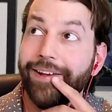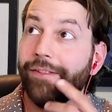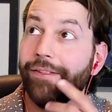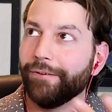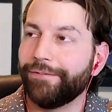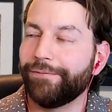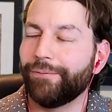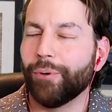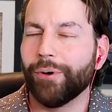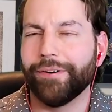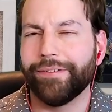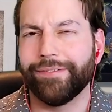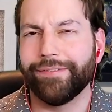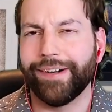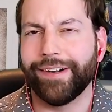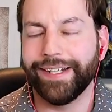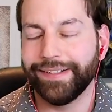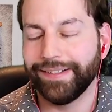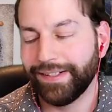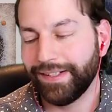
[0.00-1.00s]
The fourth,
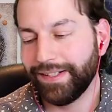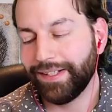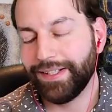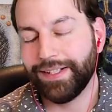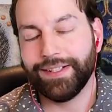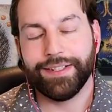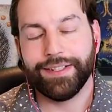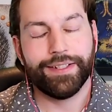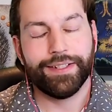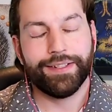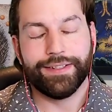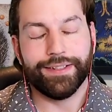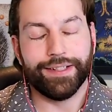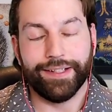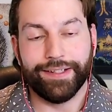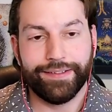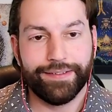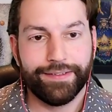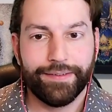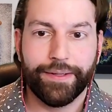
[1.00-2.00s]
right?
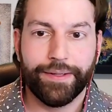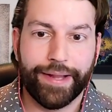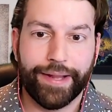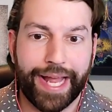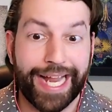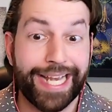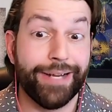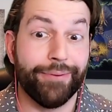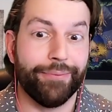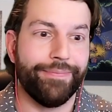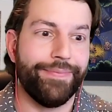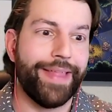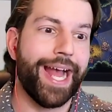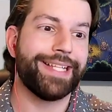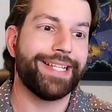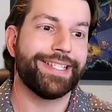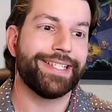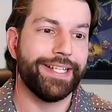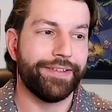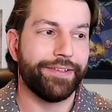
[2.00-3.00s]
Anyway,
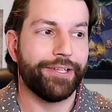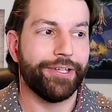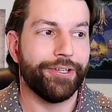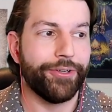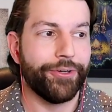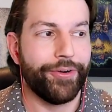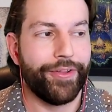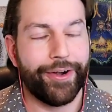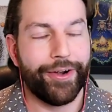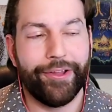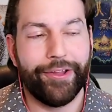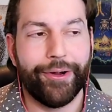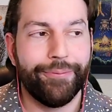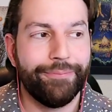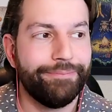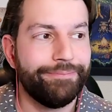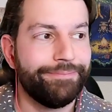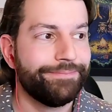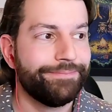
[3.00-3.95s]
that's neither here nor there, though.